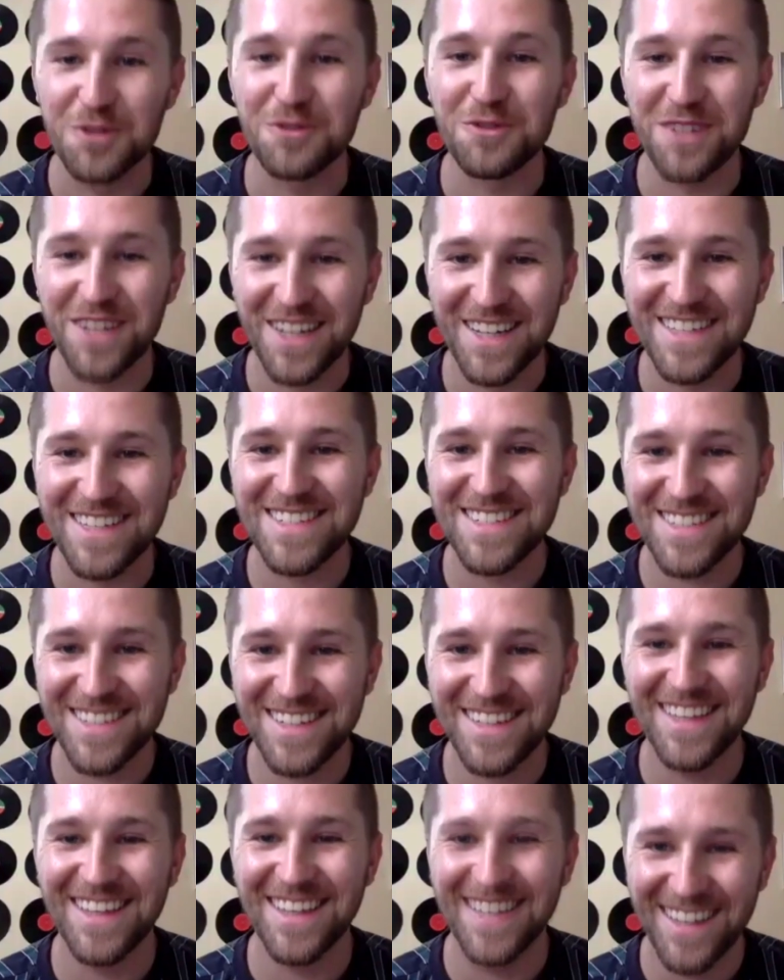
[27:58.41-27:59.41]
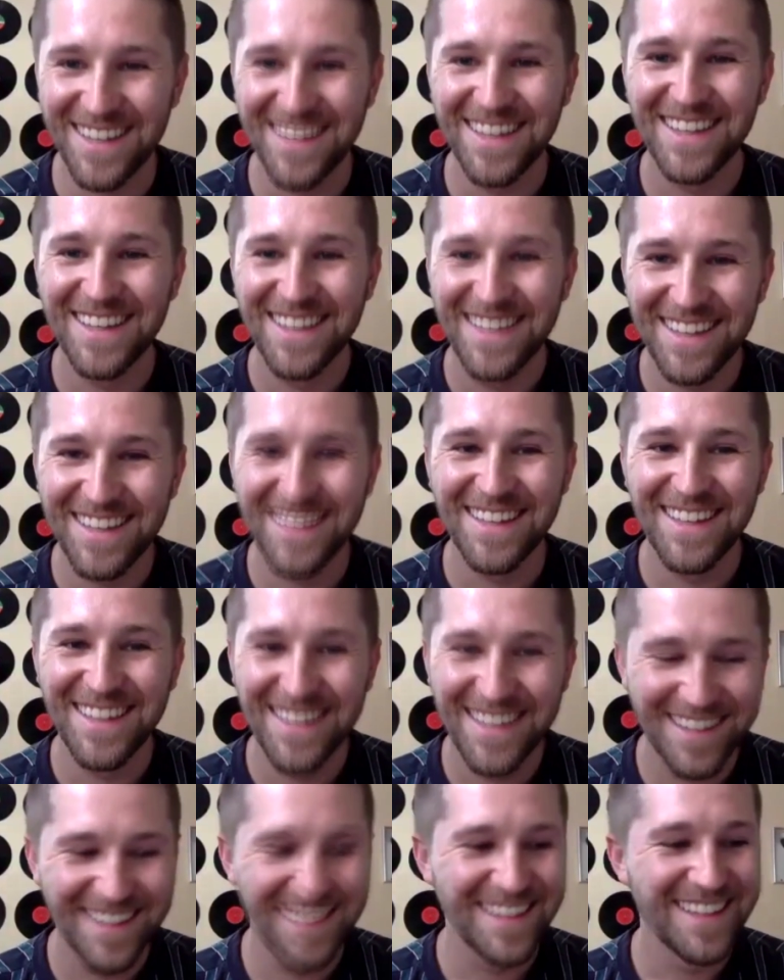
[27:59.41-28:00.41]
just got a little beat
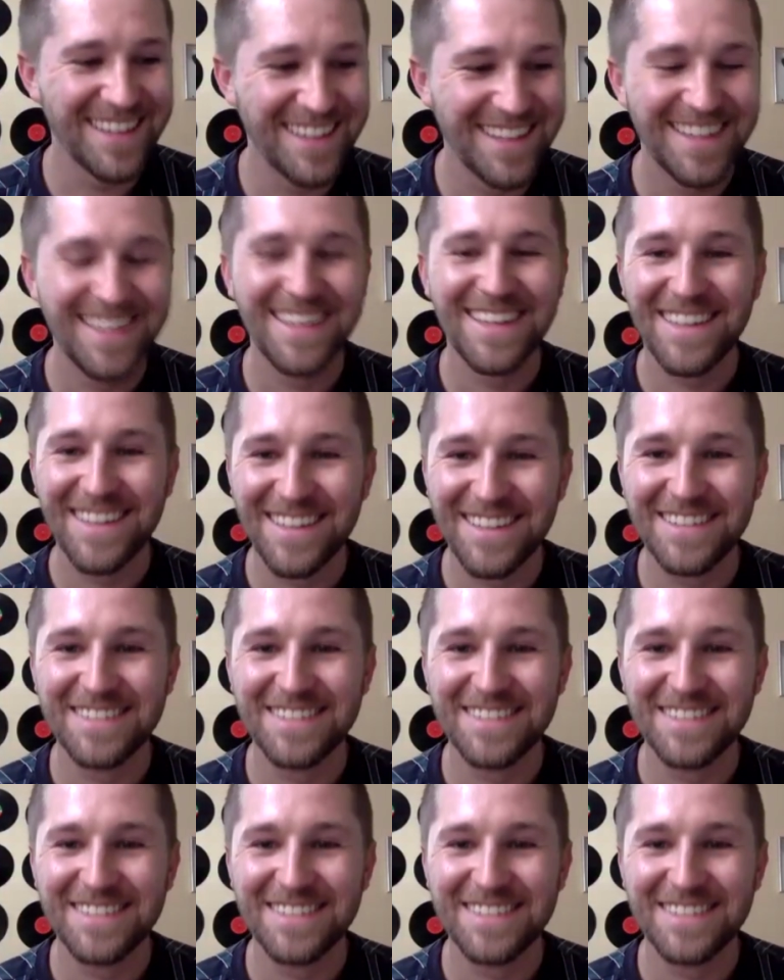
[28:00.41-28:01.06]
to it. So tell me